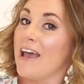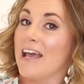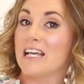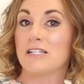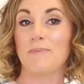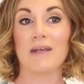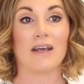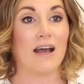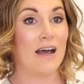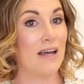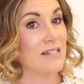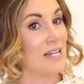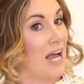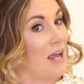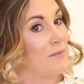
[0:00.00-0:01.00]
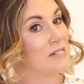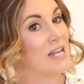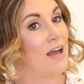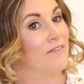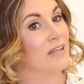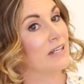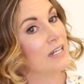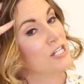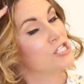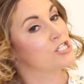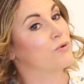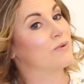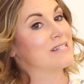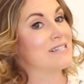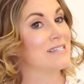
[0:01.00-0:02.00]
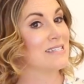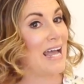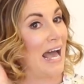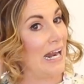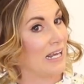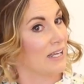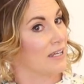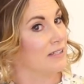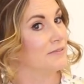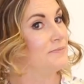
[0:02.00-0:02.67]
is because I was having an issue with static.